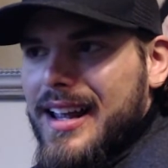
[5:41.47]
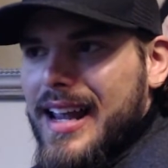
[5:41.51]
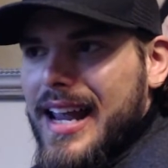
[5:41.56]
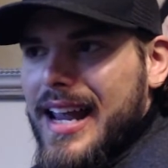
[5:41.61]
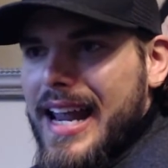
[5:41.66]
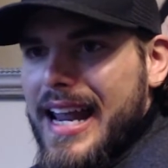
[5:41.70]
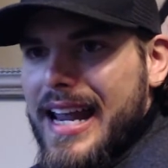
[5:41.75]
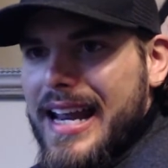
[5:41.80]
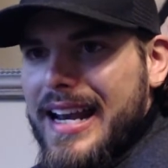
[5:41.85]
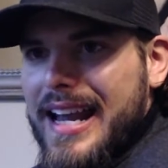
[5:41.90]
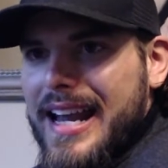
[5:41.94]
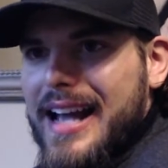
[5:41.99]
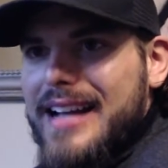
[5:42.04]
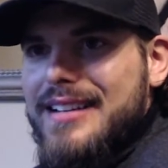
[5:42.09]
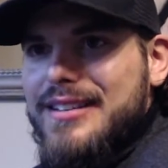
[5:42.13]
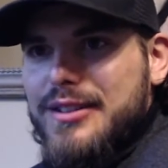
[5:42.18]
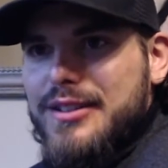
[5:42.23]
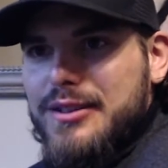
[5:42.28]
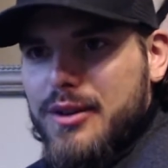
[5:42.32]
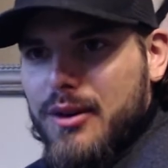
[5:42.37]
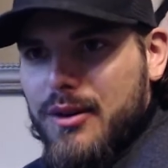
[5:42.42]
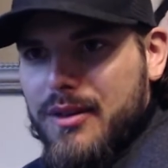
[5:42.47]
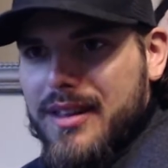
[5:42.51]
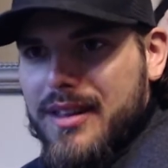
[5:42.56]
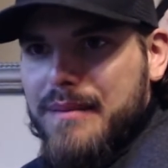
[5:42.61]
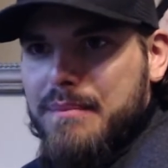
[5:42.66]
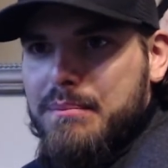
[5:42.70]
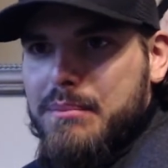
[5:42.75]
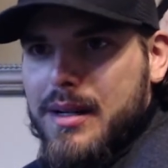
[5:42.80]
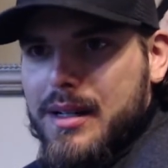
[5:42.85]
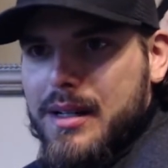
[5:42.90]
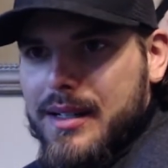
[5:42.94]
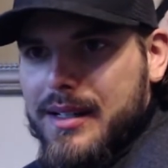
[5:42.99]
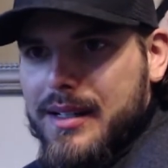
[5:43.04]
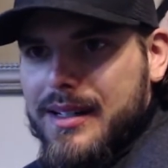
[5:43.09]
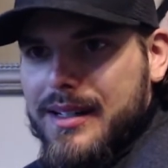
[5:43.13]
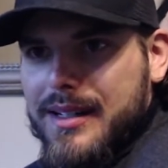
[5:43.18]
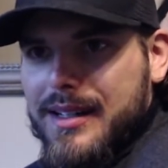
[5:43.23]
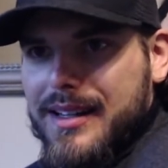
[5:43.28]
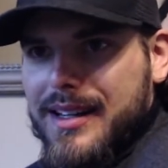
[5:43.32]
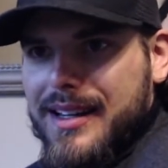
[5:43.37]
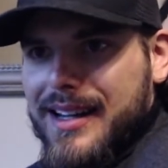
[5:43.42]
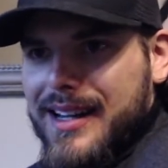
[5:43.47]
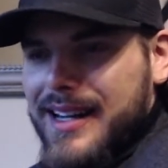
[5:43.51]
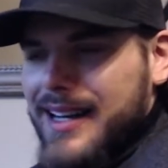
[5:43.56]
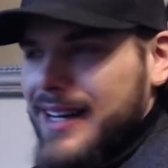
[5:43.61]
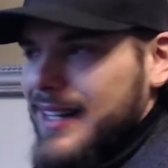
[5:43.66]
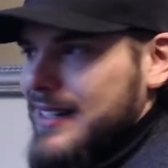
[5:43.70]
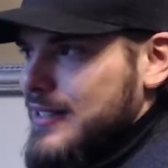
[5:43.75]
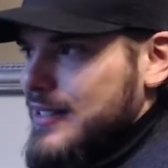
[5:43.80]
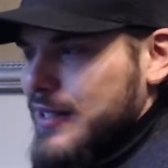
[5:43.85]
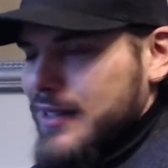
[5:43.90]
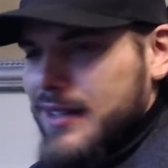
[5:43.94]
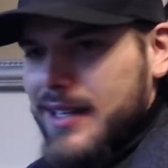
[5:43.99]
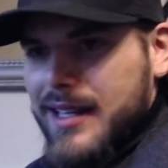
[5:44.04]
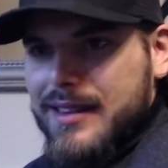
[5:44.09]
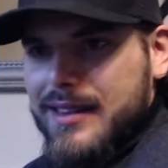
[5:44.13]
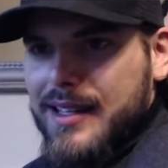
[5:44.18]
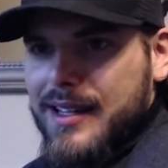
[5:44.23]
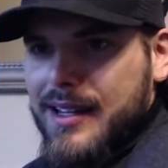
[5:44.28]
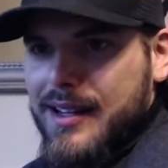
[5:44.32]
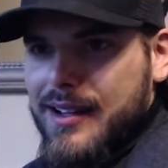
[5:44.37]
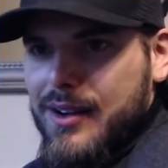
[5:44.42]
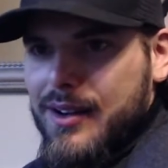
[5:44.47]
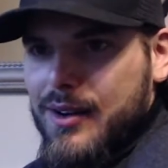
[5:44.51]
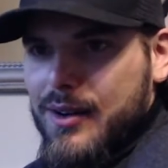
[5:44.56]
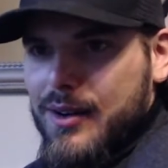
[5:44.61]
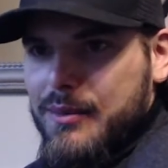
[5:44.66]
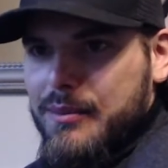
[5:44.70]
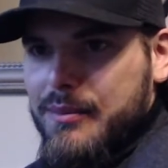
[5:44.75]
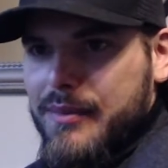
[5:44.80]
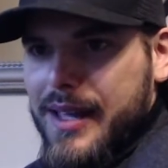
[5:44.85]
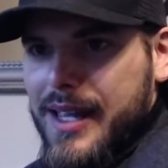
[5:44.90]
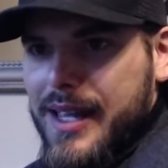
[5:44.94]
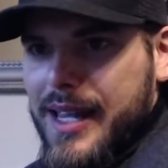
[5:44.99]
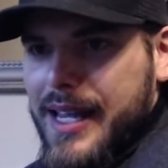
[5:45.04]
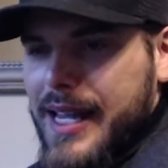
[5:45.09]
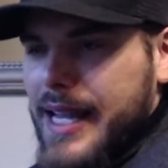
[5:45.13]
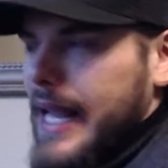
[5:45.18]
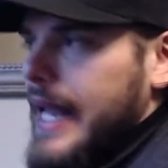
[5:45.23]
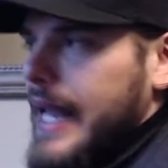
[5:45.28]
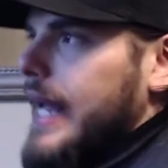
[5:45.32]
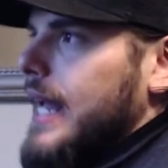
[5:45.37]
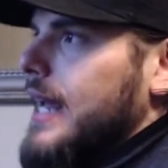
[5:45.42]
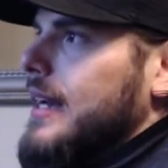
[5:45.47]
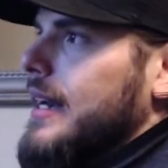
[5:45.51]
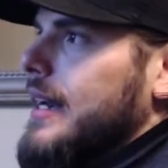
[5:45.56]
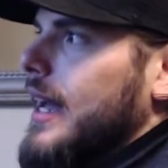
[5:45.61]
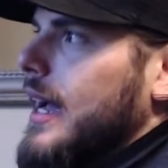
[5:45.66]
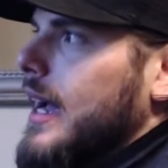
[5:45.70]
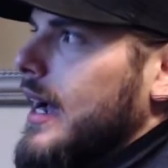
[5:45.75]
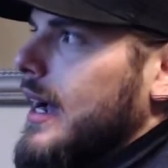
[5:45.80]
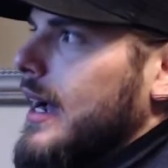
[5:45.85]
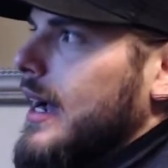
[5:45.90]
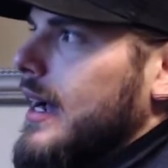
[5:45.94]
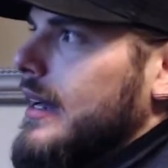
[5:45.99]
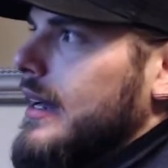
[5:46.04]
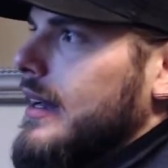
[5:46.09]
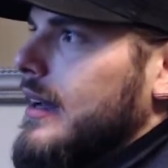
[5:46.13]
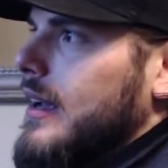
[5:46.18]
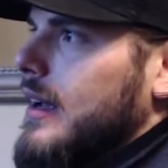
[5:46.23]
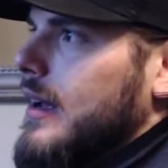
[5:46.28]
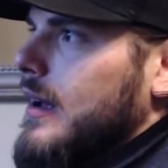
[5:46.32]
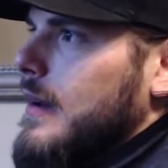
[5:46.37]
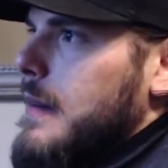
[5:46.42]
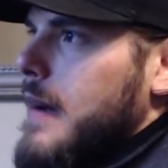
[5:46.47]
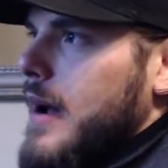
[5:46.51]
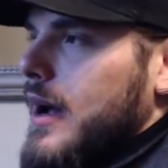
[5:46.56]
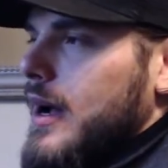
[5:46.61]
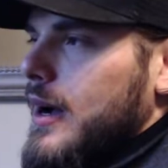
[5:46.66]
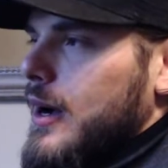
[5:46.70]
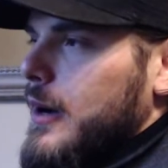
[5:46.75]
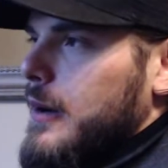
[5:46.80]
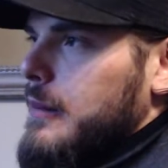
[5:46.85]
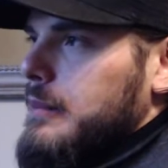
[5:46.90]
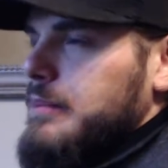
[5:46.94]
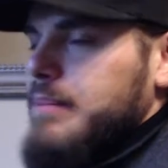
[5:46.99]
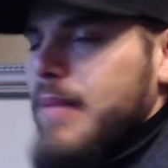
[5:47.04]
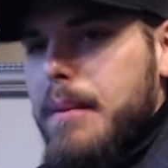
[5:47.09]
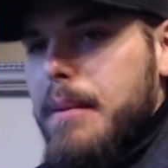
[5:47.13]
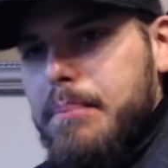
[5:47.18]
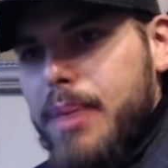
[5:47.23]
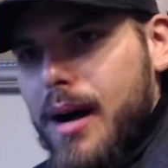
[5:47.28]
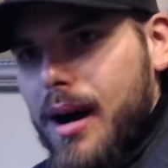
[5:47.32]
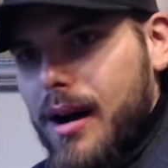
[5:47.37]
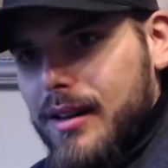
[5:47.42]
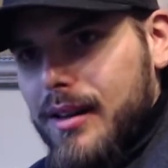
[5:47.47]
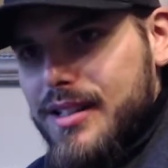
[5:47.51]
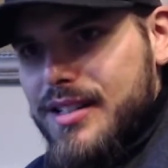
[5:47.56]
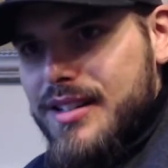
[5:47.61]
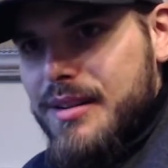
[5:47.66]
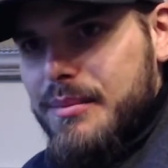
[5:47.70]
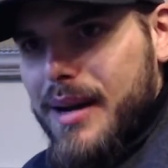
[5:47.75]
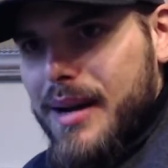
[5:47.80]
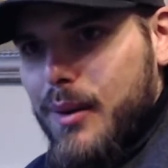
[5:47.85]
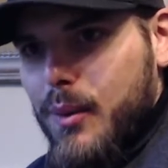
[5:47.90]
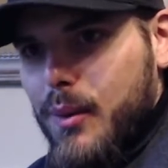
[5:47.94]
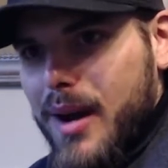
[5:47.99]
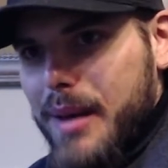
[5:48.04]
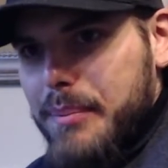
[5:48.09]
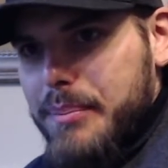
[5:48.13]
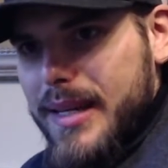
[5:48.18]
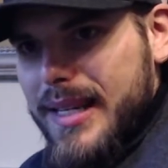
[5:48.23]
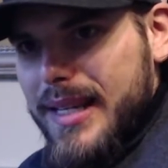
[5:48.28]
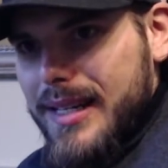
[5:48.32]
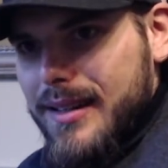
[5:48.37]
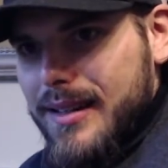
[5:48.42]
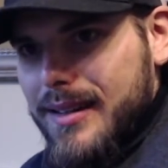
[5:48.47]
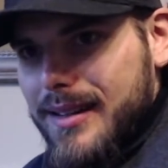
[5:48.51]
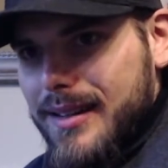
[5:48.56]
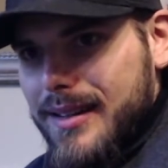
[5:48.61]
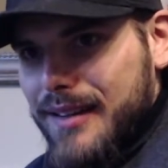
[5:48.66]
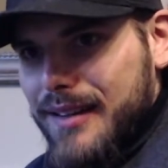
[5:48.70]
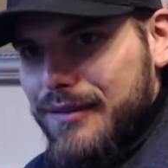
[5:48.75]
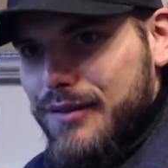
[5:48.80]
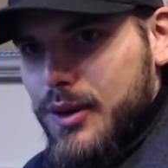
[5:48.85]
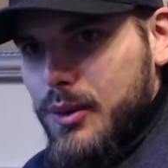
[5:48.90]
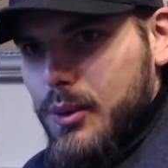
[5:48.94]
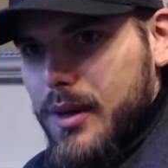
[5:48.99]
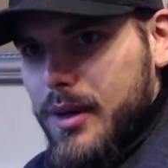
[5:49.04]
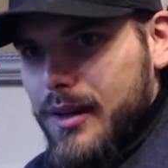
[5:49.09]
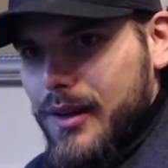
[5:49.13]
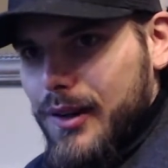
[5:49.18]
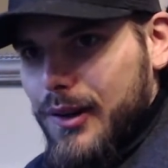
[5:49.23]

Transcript: and I stole that book and I took that thing home and I polished my weapon, if you will,